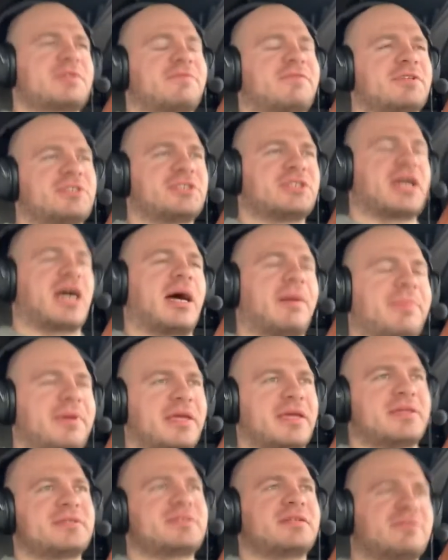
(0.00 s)
if a job
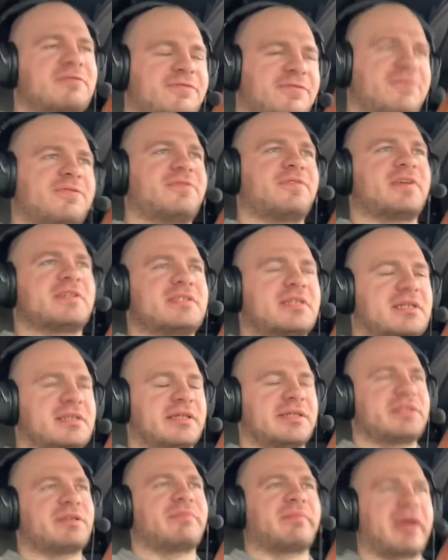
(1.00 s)
isn't
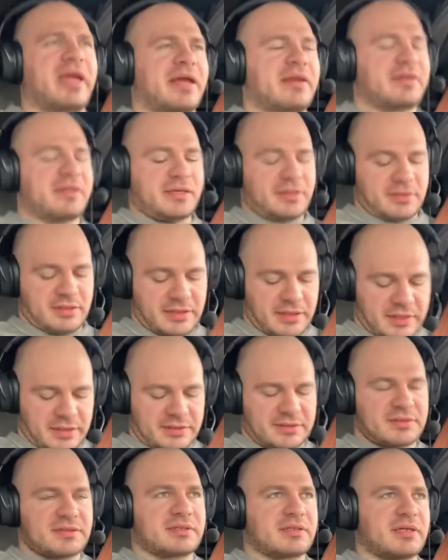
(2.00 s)
physically demanding, it's